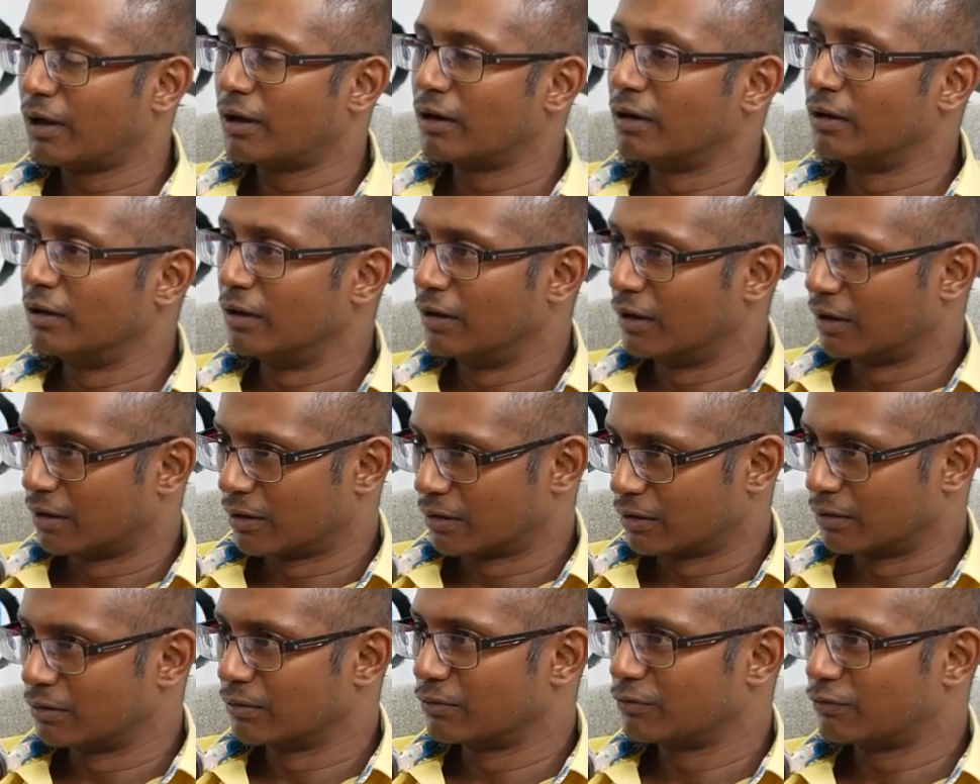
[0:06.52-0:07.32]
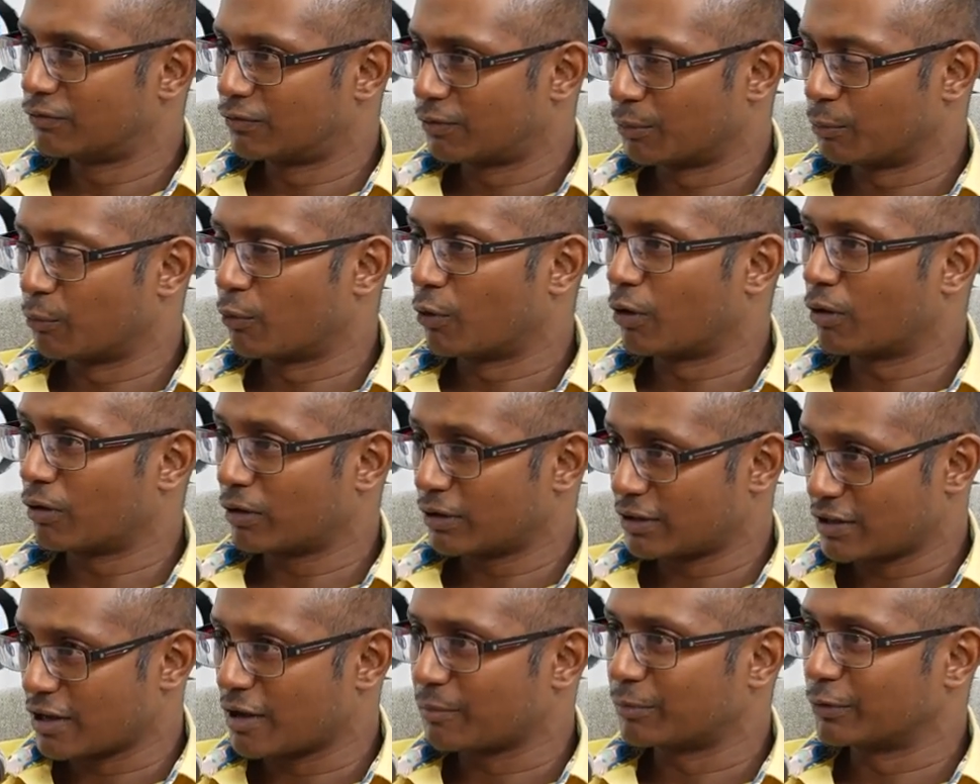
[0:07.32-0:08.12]
learn from
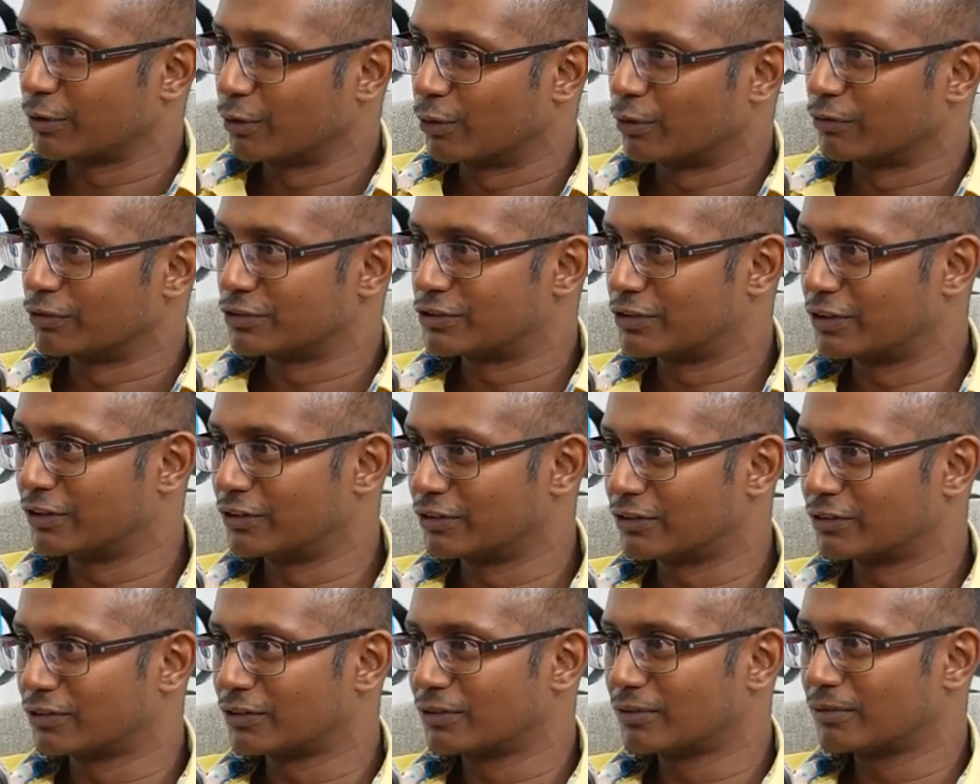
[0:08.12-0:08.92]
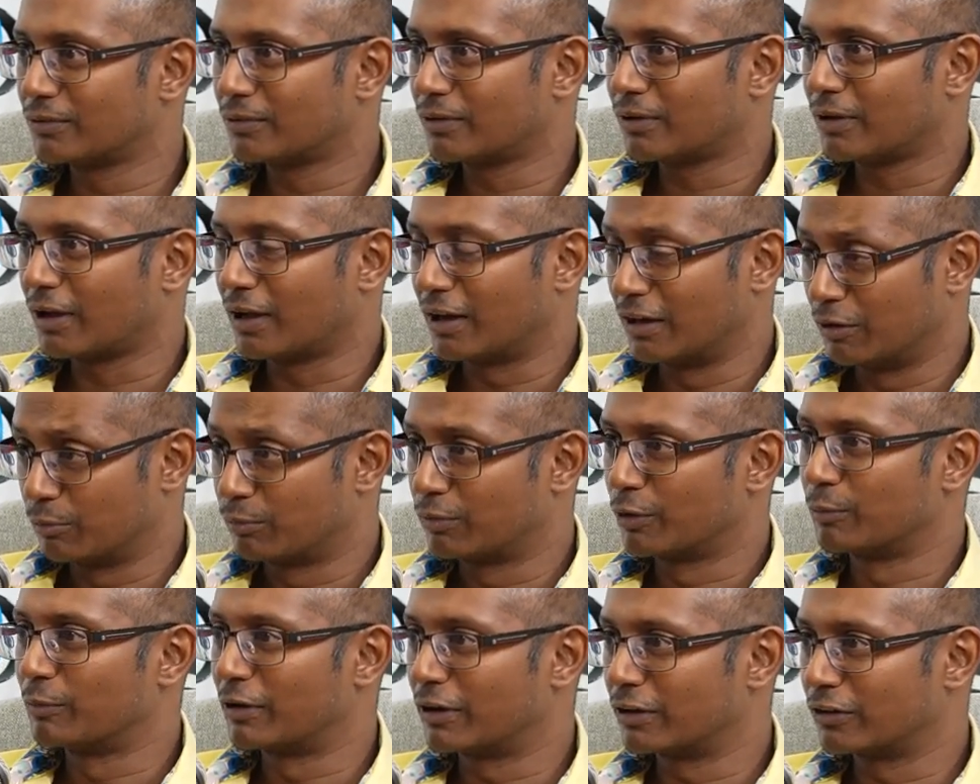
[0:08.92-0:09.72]
what's happening overseas and
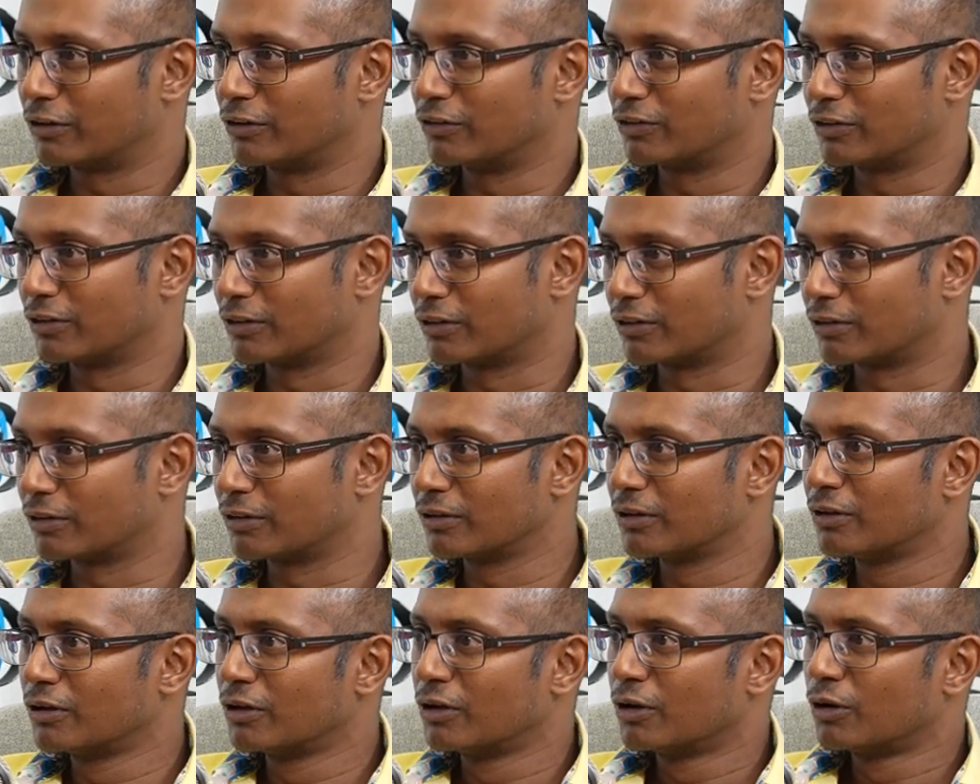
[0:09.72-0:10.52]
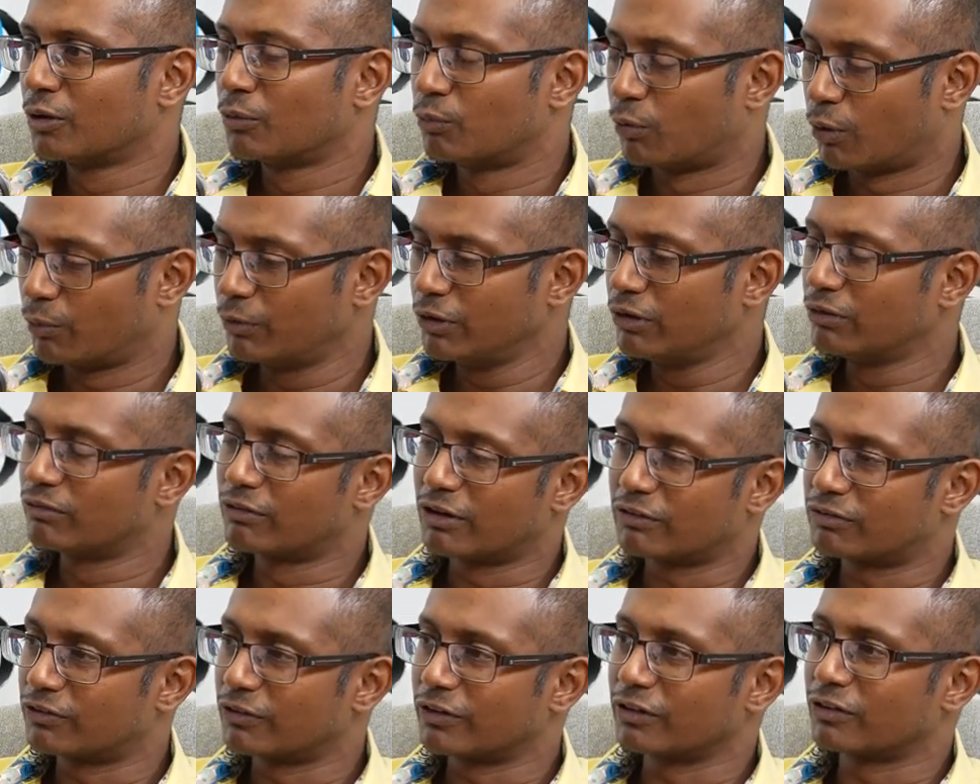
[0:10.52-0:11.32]
implement in New Zealand. What were you
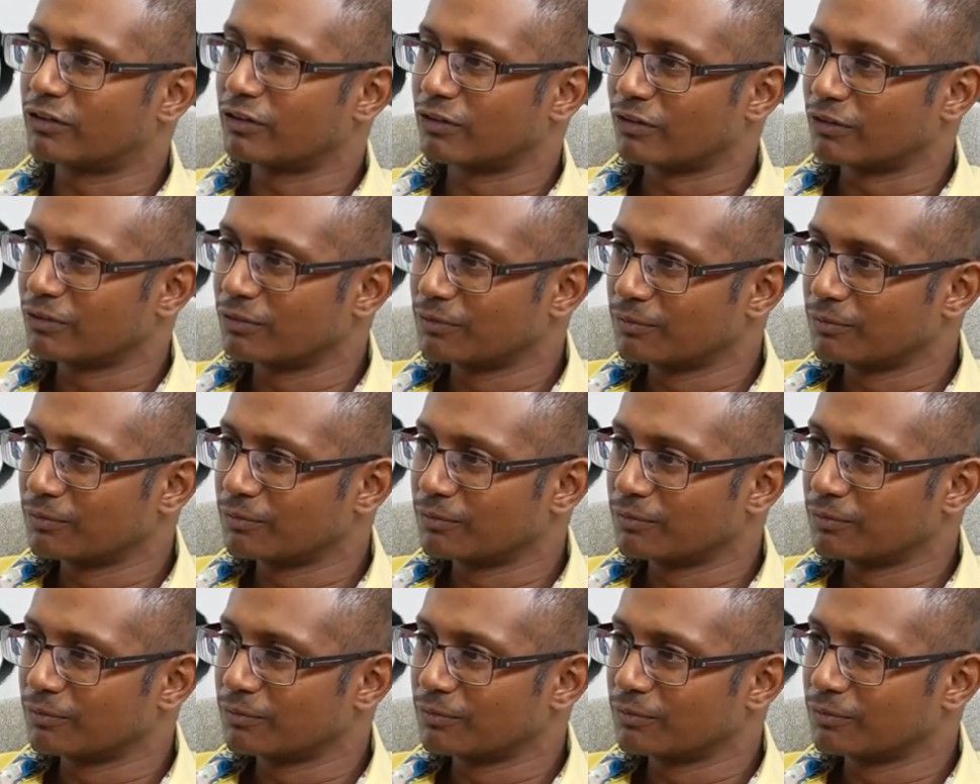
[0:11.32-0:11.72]
referring to?